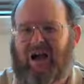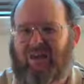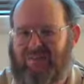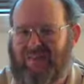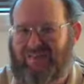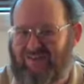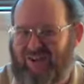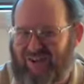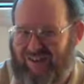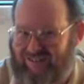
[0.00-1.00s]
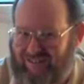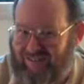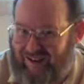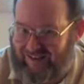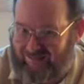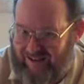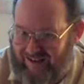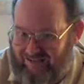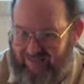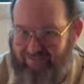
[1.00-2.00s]
This is going to take a little
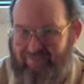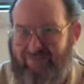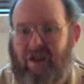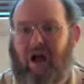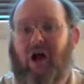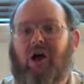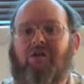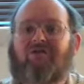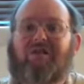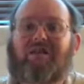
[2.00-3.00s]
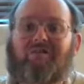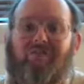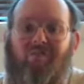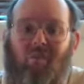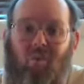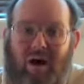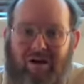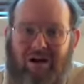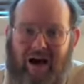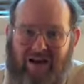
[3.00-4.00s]
explanation. You see,
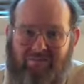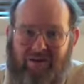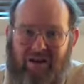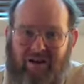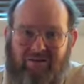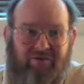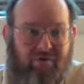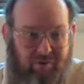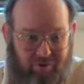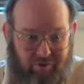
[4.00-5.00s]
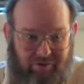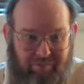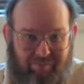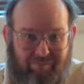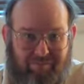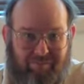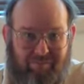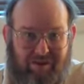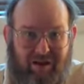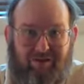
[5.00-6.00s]
while Adam is from Earth,
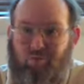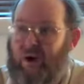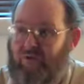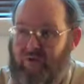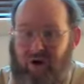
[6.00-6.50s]
his wife and